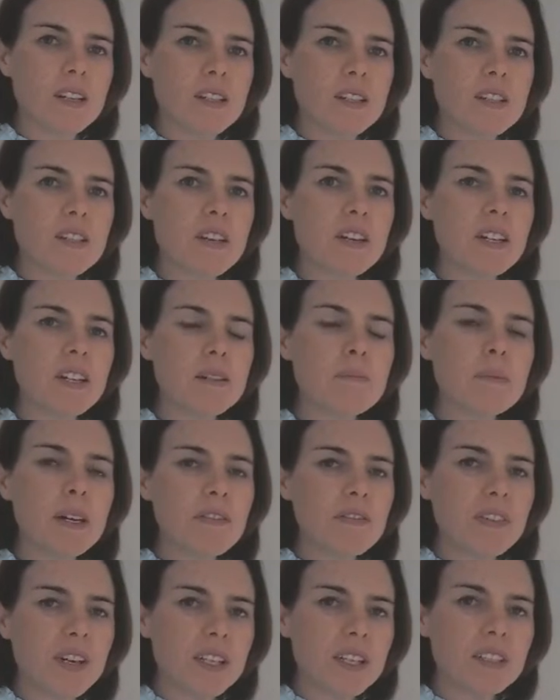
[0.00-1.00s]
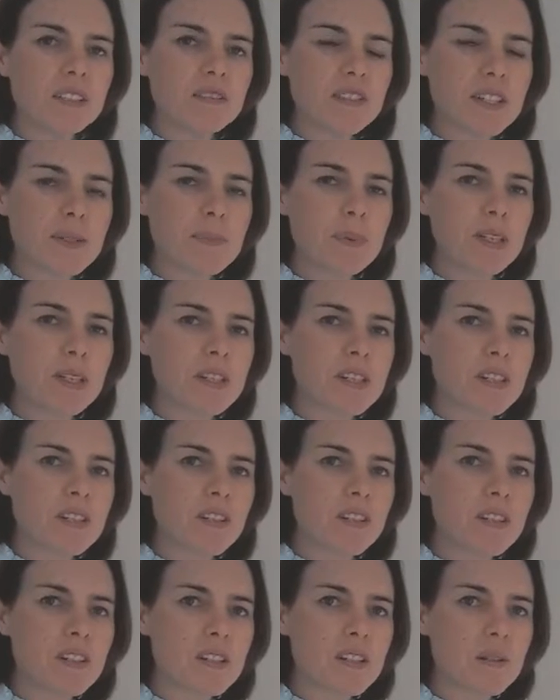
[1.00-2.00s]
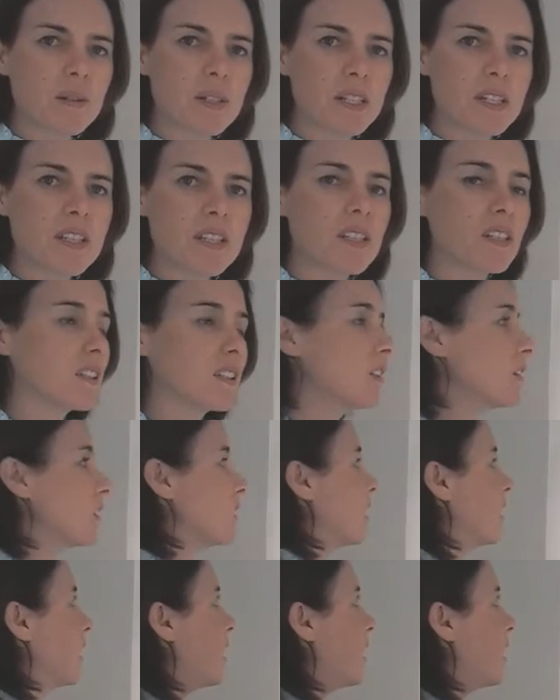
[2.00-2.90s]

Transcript: So in my final response to this question,